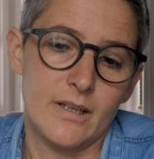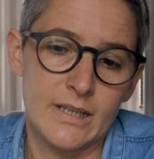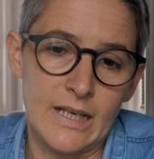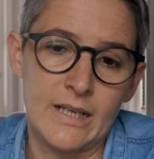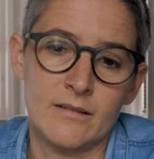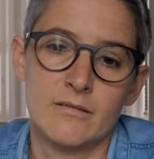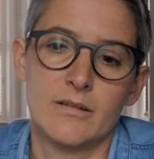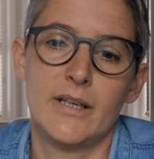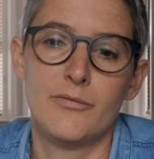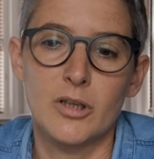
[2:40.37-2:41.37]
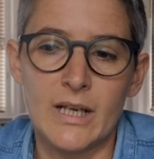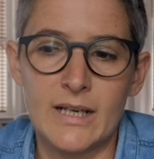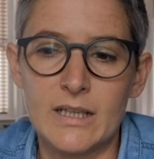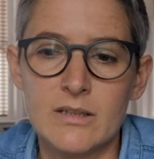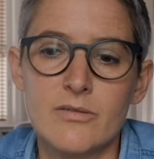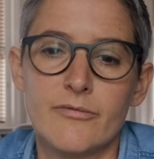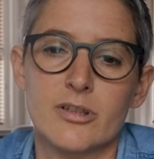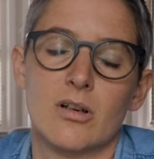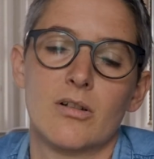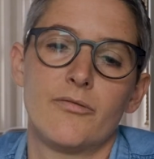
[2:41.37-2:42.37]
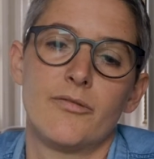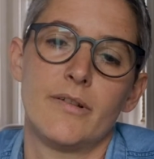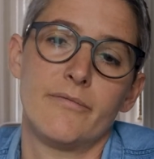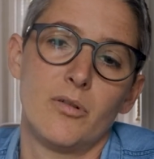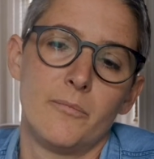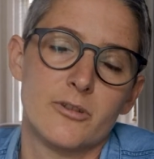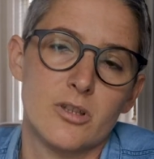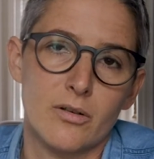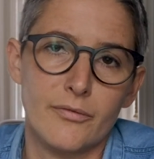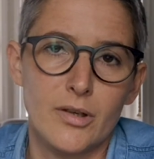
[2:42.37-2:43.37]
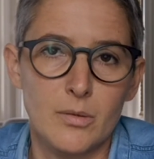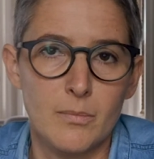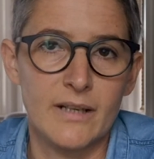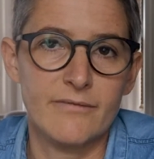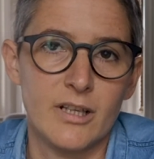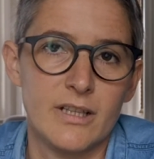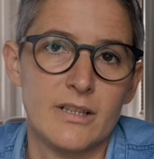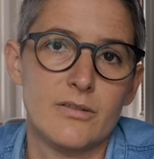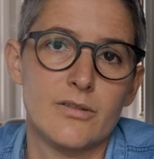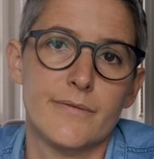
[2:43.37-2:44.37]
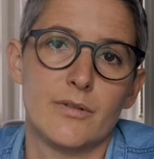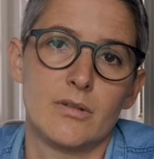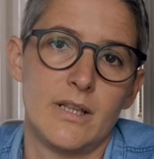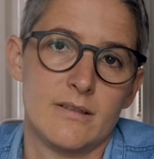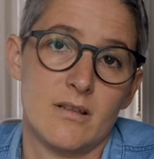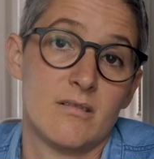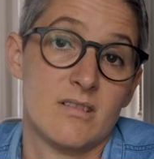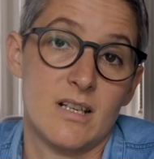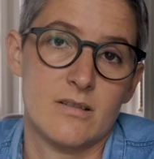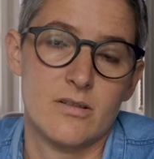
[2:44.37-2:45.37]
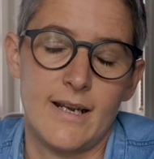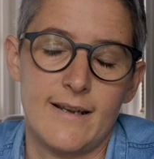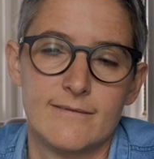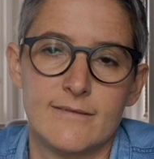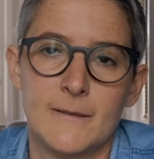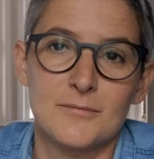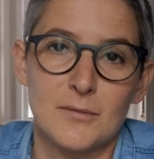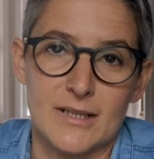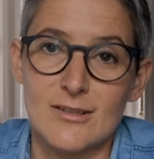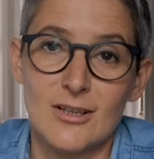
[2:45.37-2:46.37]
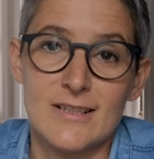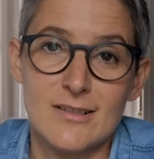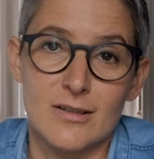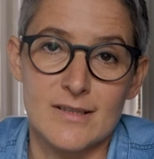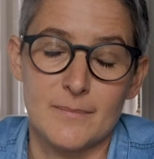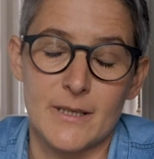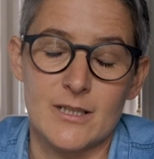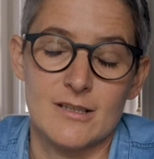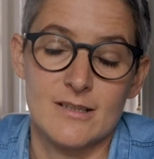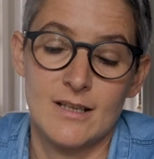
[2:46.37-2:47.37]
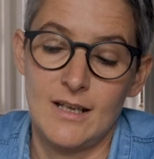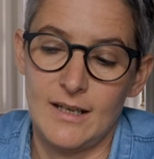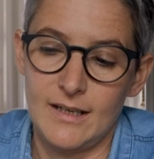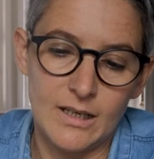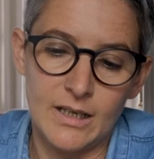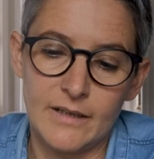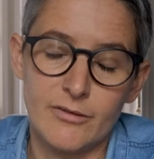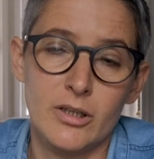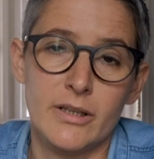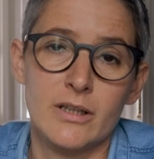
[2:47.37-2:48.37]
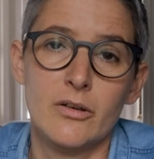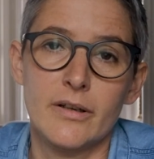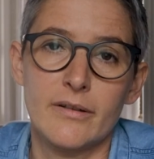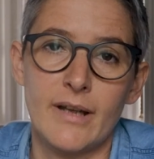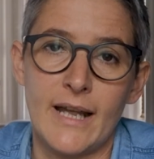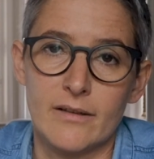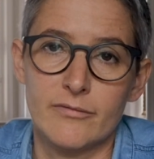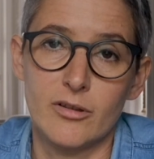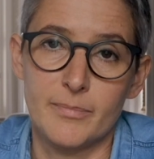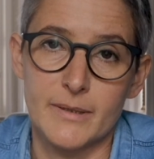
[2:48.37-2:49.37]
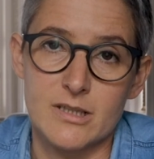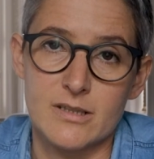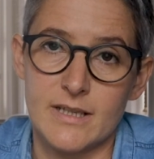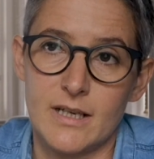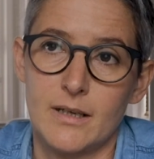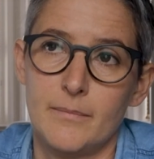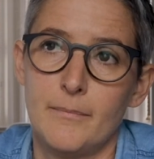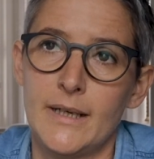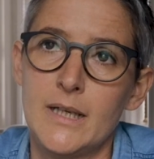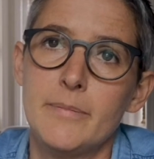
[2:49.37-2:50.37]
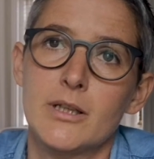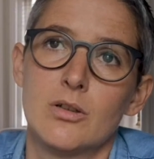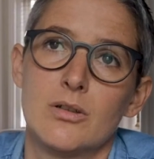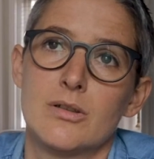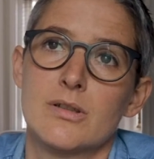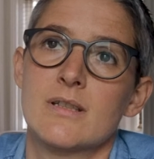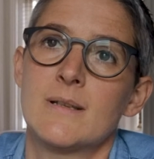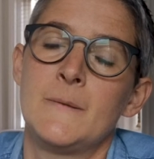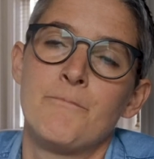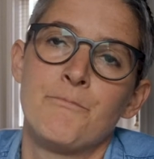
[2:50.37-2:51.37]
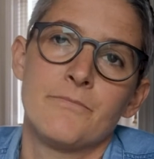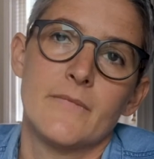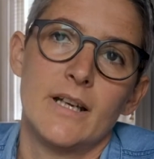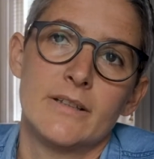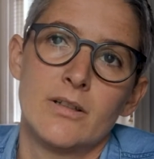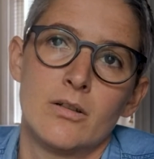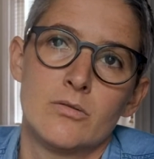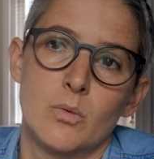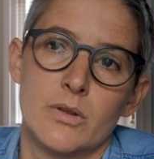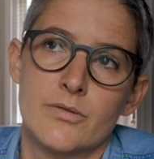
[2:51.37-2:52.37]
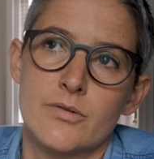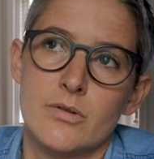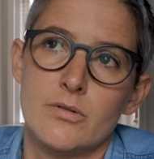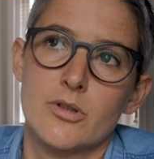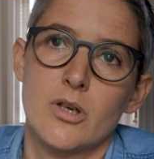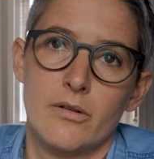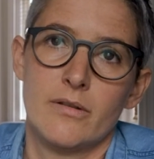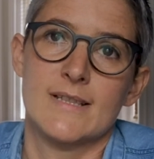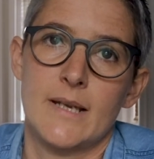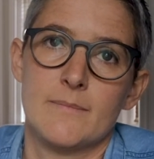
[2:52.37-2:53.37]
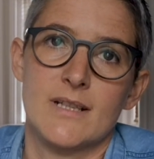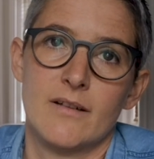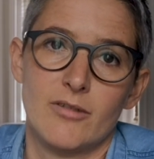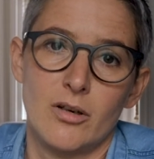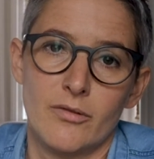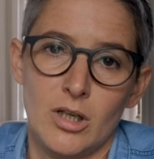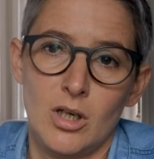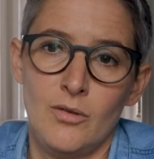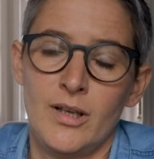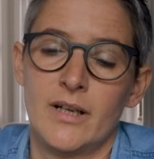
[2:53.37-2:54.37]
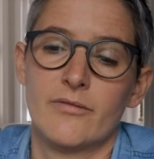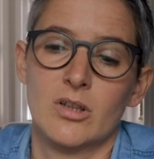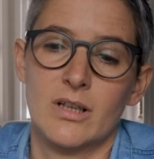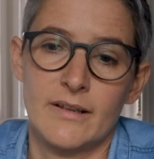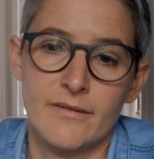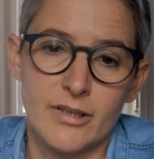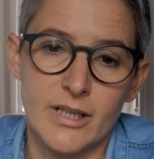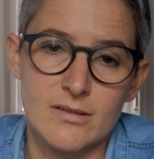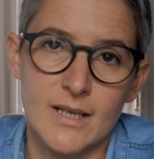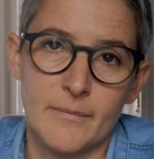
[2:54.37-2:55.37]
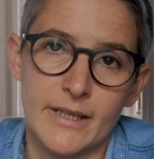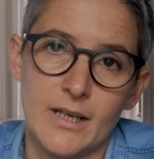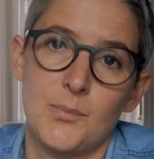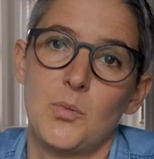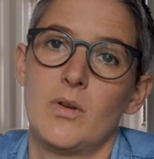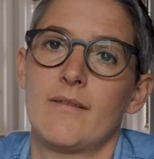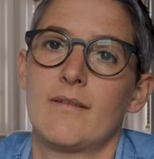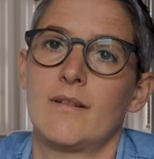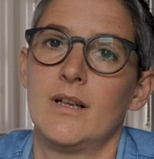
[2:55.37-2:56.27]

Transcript: again, if you're getting into photography, film photography, you might find it useful, and so it's nice to have. Right, so let's look at some pictures. I've only included a handful of pictures here, mainly because I don't want to show you the same stuff over and over, and I've got other videos coming up with